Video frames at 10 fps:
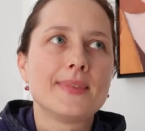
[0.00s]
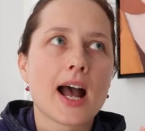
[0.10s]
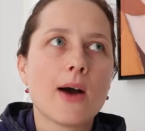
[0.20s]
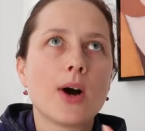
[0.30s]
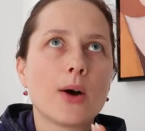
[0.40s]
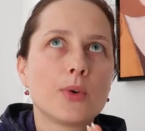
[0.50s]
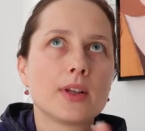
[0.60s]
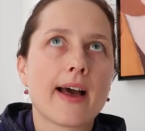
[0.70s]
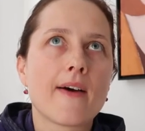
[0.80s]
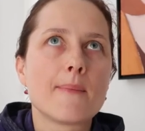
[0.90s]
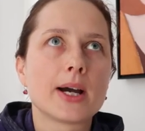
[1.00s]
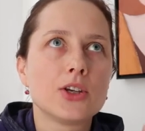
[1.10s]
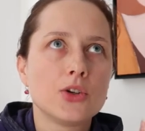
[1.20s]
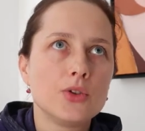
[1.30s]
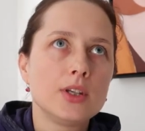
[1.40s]
now I will have my
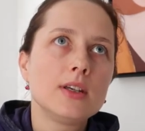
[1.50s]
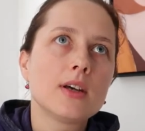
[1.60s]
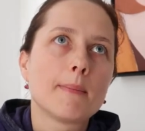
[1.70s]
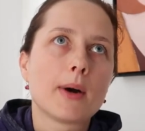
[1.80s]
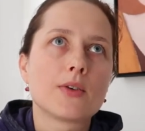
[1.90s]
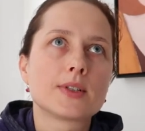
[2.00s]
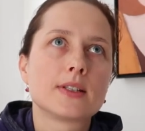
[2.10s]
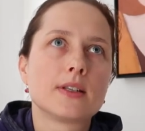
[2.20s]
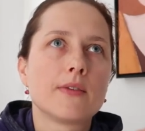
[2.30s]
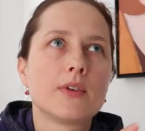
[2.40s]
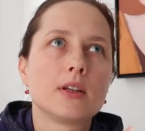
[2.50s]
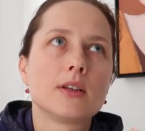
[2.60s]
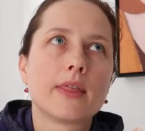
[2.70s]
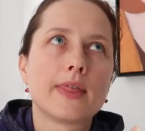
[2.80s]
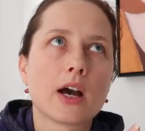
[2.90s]
uni about
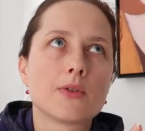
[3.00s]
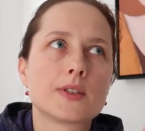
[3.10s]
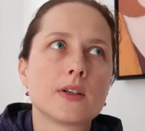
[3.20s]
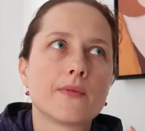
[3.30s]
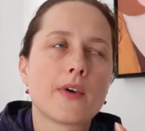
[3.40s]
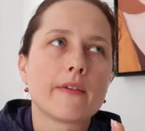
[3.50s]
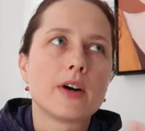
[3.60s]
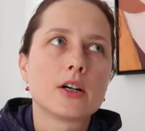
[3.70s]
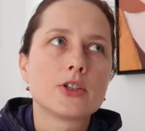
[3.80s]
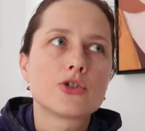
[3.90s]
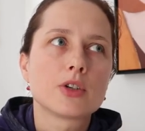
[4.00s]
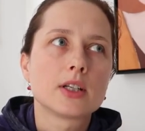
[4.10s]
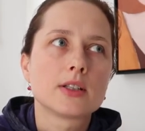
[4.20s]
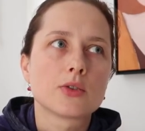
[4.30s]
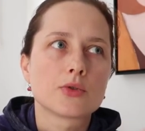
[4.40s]
7,500